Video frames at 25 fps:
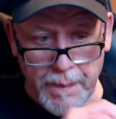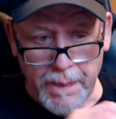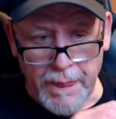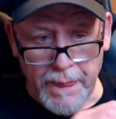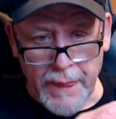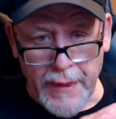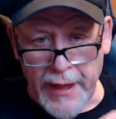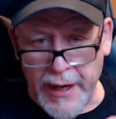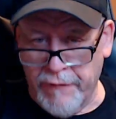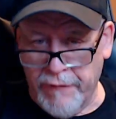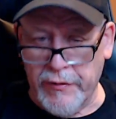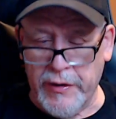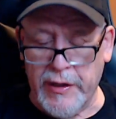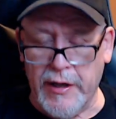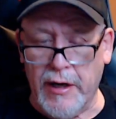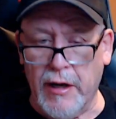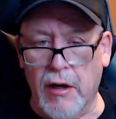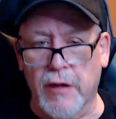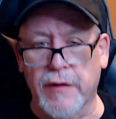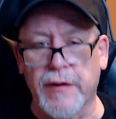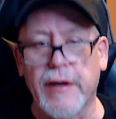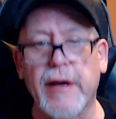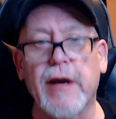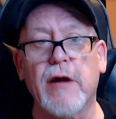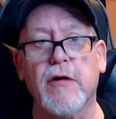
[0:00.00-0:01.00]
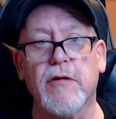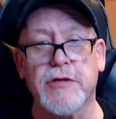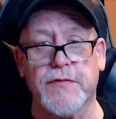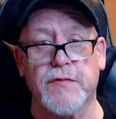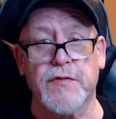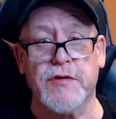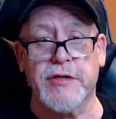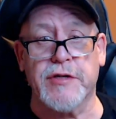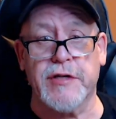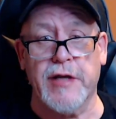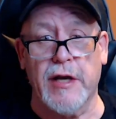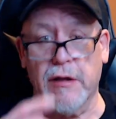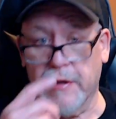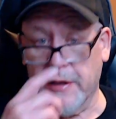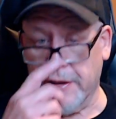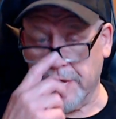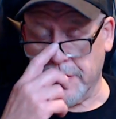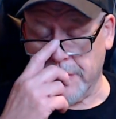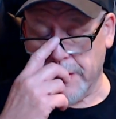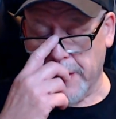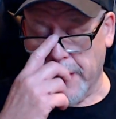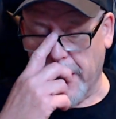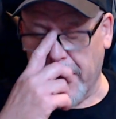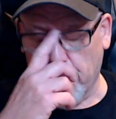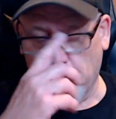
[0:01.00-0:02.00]
Everything on there is for sale. That's
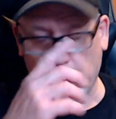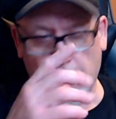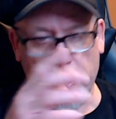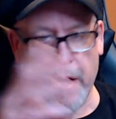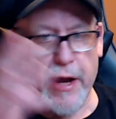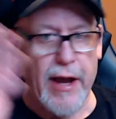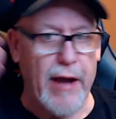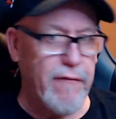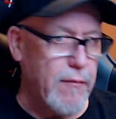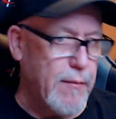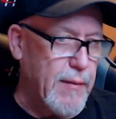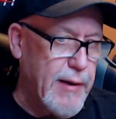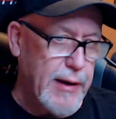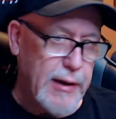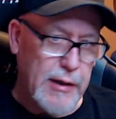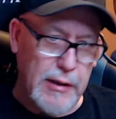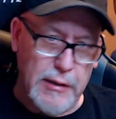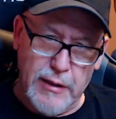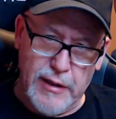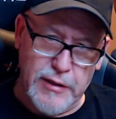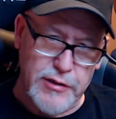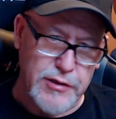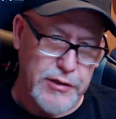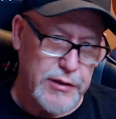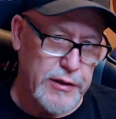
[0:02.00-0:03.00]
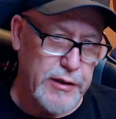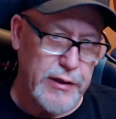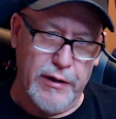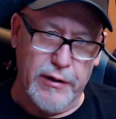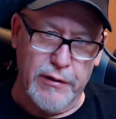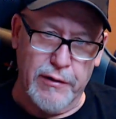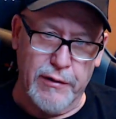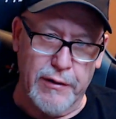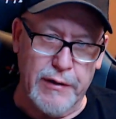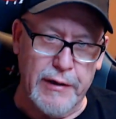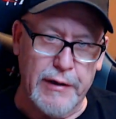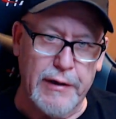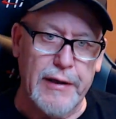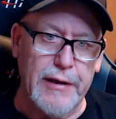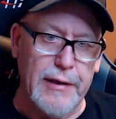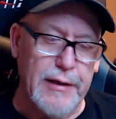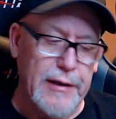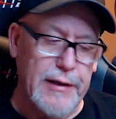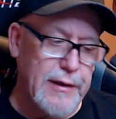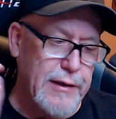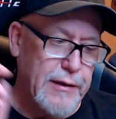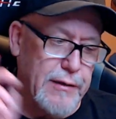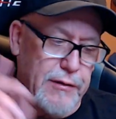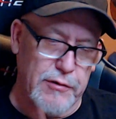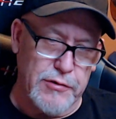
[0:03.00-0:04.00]
not what I have in my collection here.
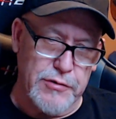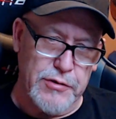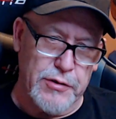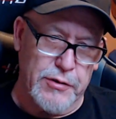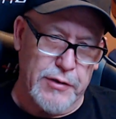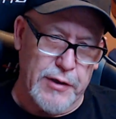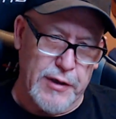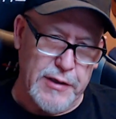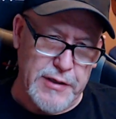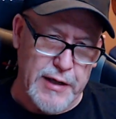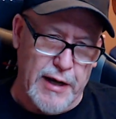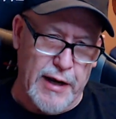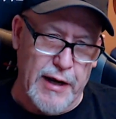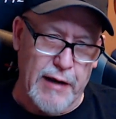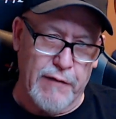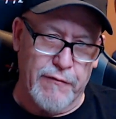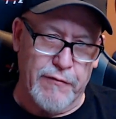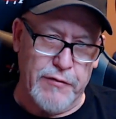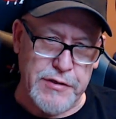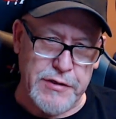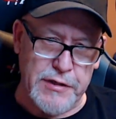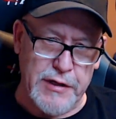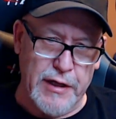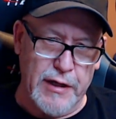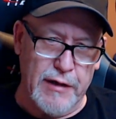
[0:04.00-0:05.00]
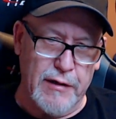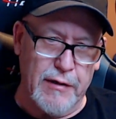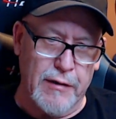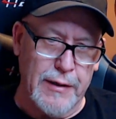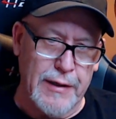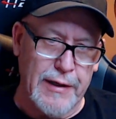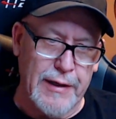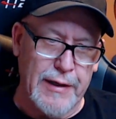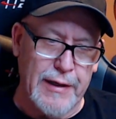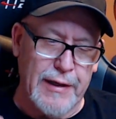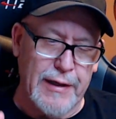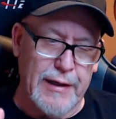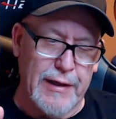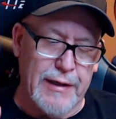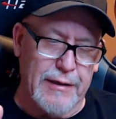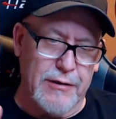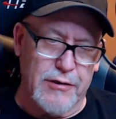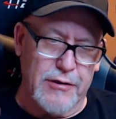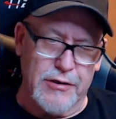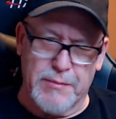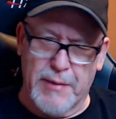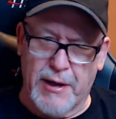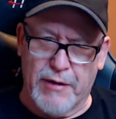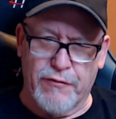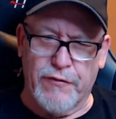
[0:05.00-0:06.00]
Those are things that I have for sale. There's
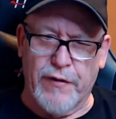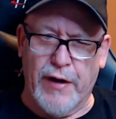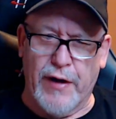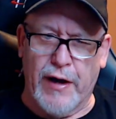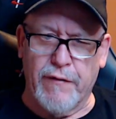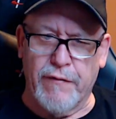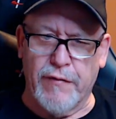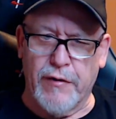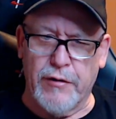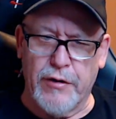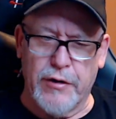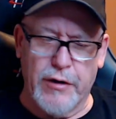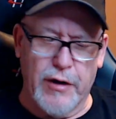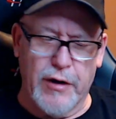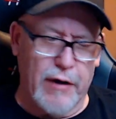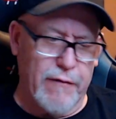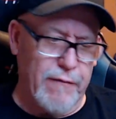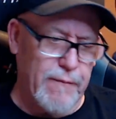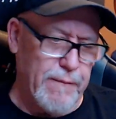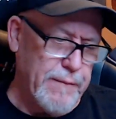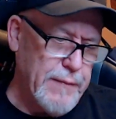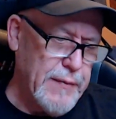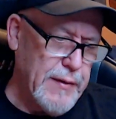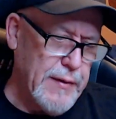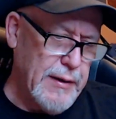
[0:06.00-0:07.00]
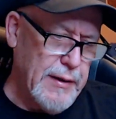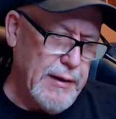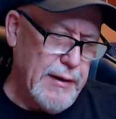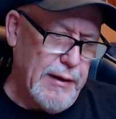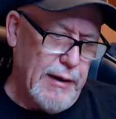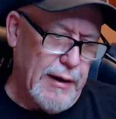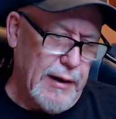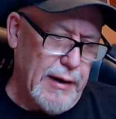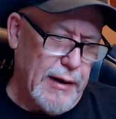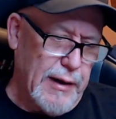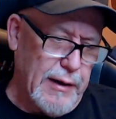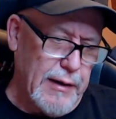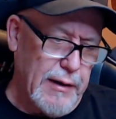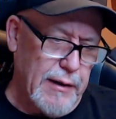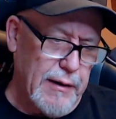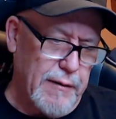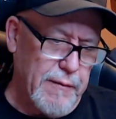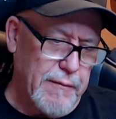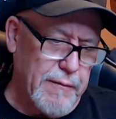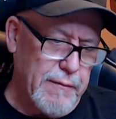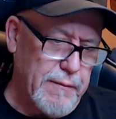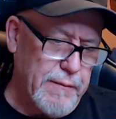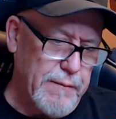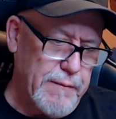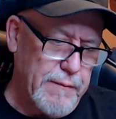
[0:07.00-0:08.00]
about 500 of them.